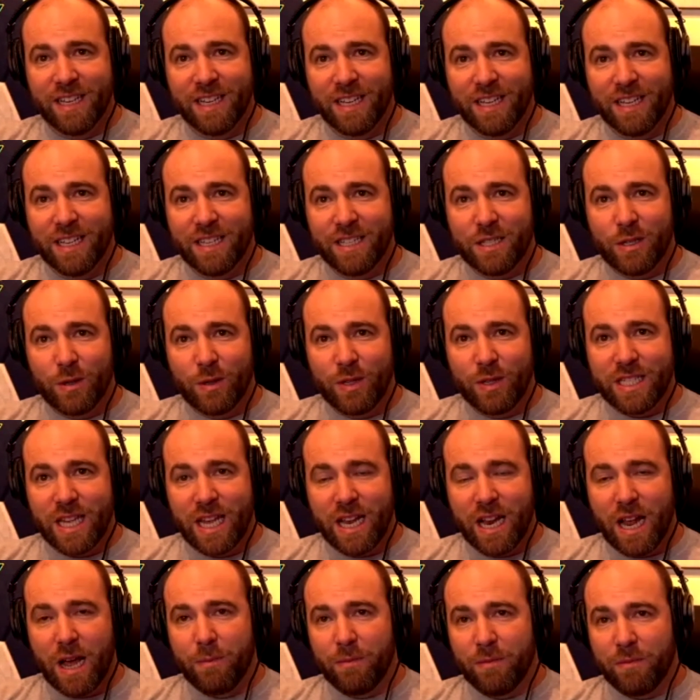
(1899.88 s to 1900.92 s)
So he
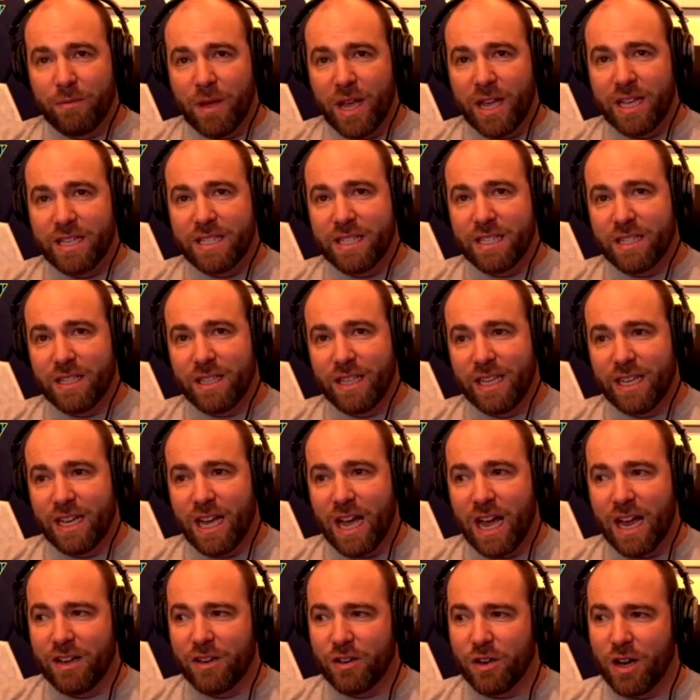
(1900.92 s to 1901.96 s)
said, I'm basically
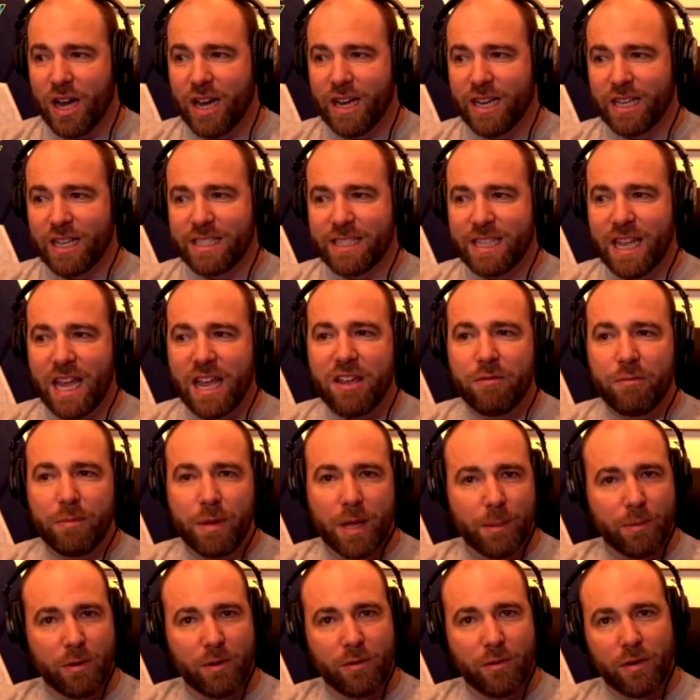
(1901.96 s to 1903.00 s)
kind of trying to save
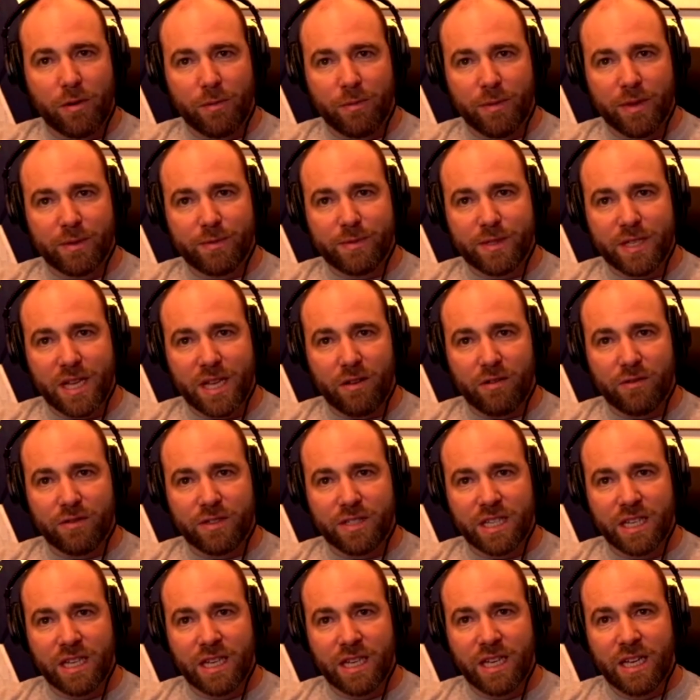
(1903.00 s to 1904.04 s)
people from
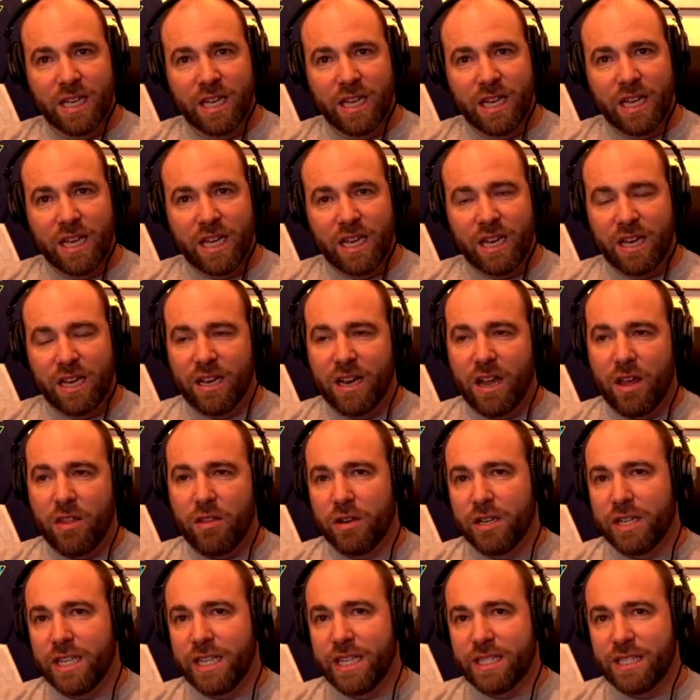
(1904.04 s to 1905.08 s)
themselves in
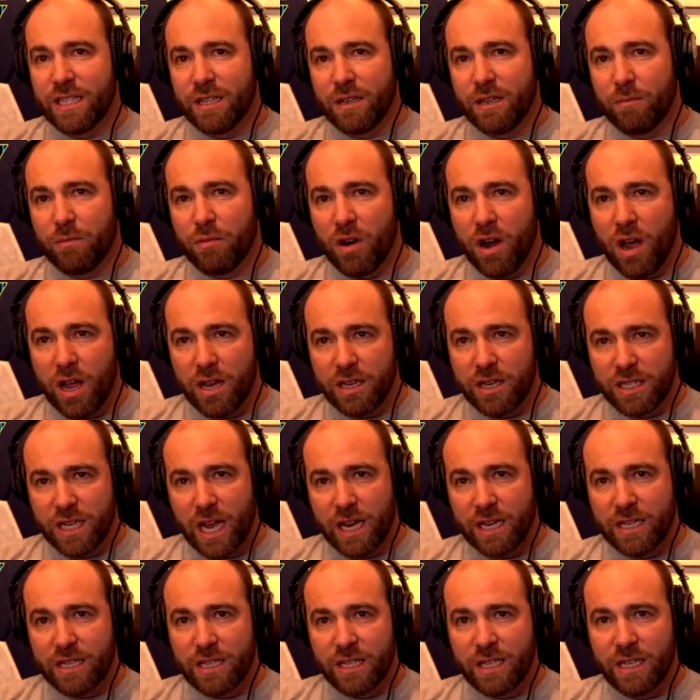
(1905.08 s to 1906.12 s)
another decent
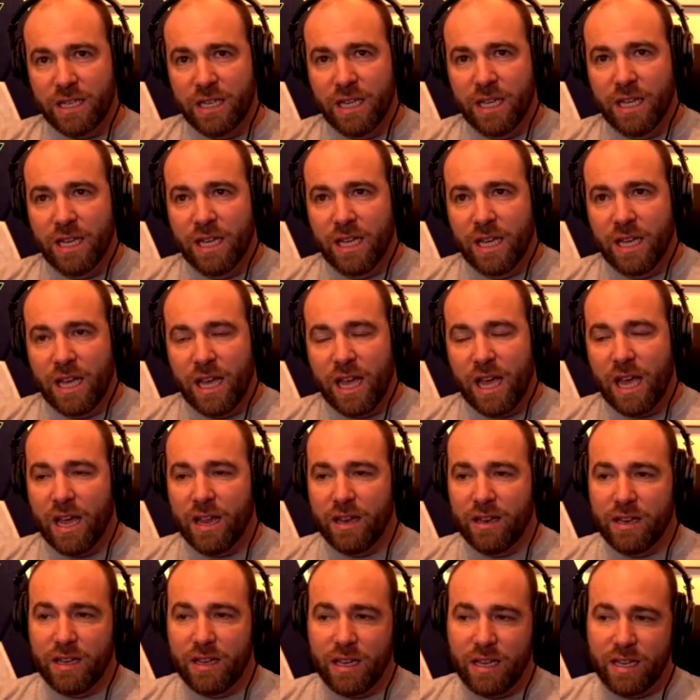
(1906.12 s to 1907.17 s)
project.
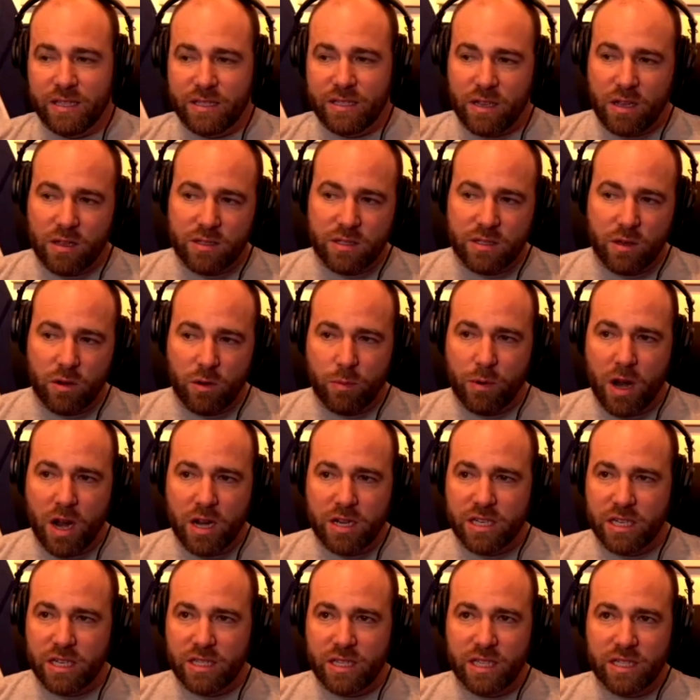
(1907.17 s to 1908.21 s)
And it's also a
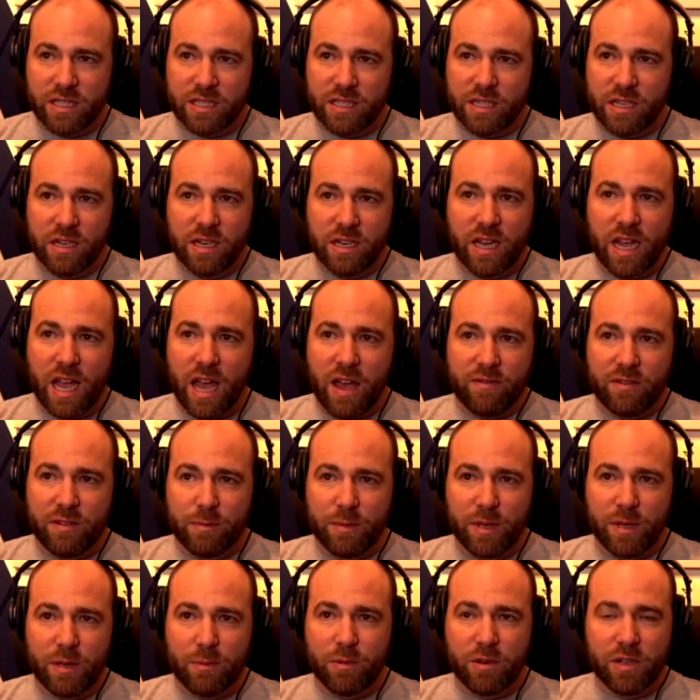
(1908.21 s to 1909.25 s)
project that's going to have to
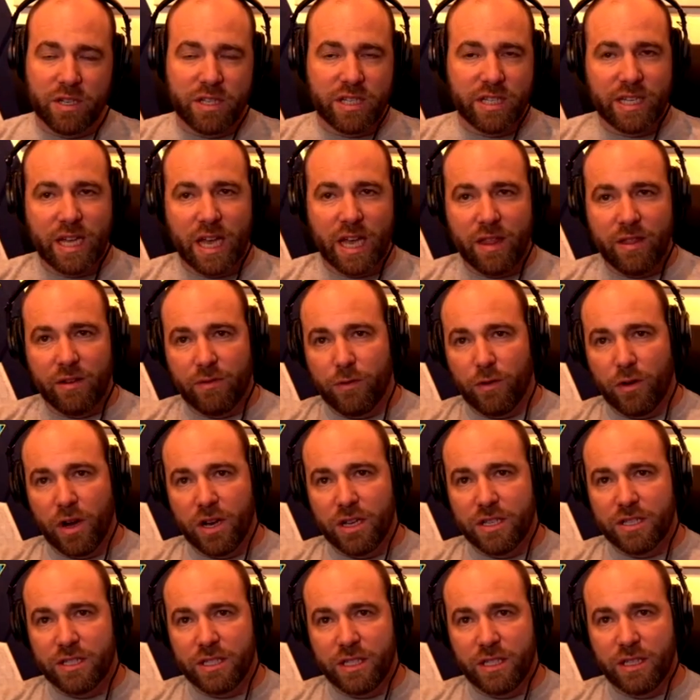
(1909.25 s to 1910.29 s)
be put together for
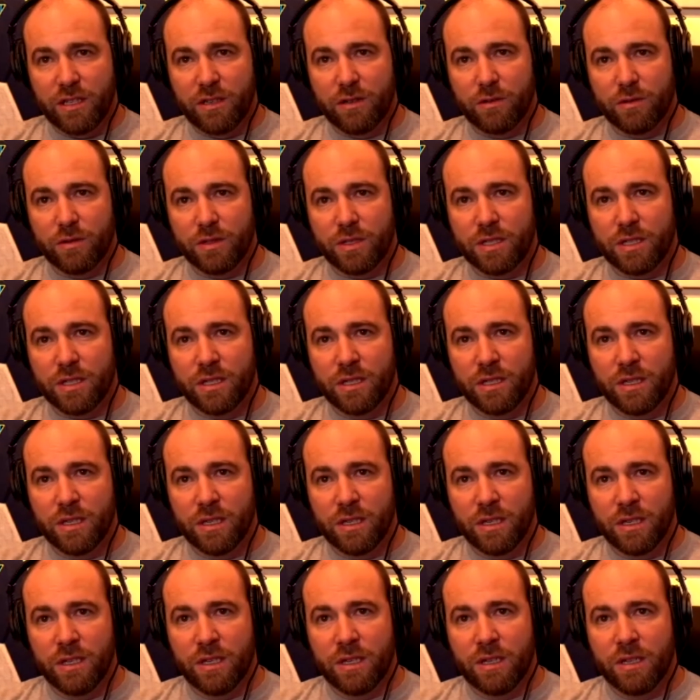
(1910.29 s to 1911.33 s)
us to use,
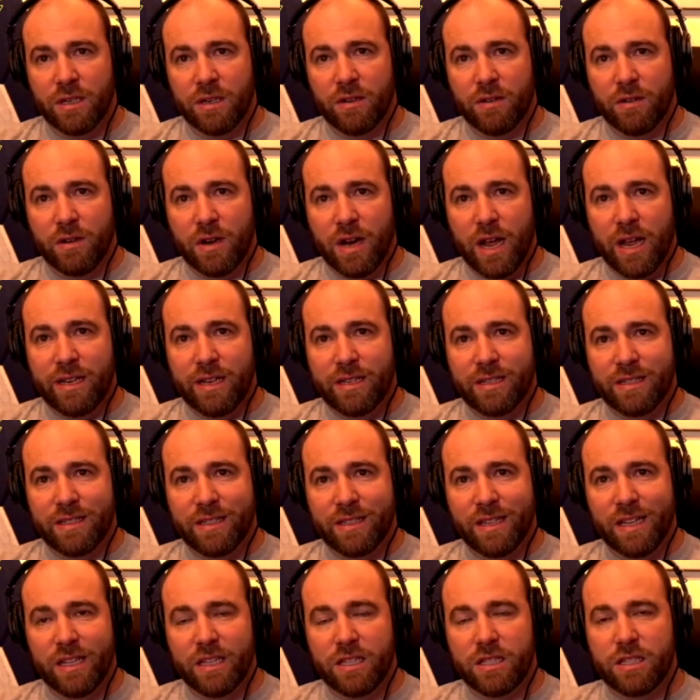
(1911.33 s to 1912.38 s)
right?
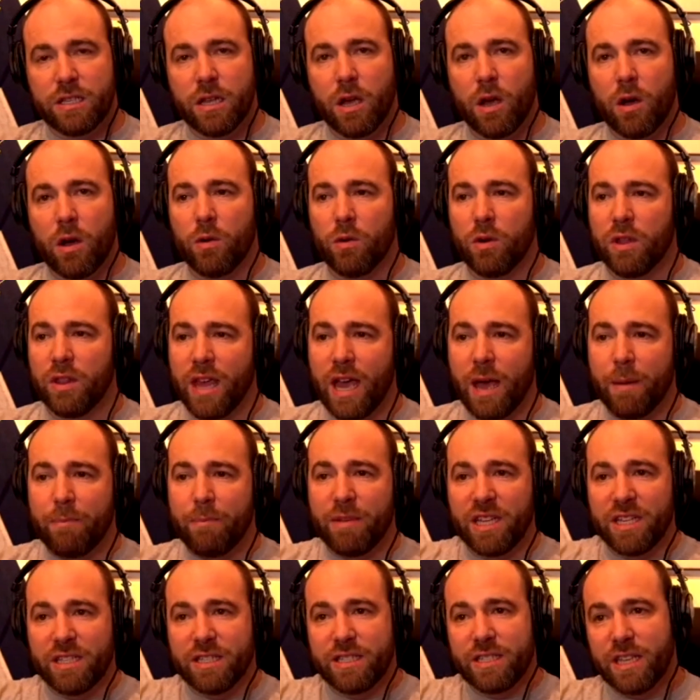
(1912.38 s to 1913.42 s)
And so that
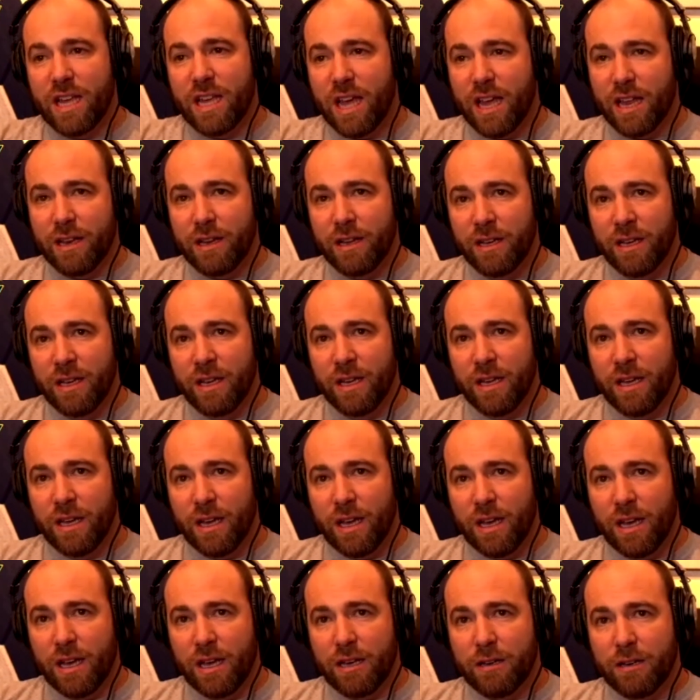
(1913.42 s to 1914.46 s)
being said,
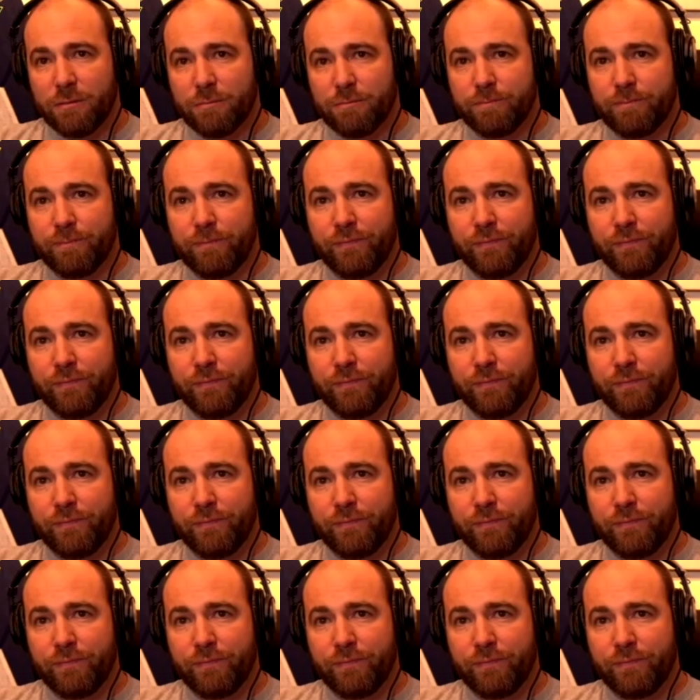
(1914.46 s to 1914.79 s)
the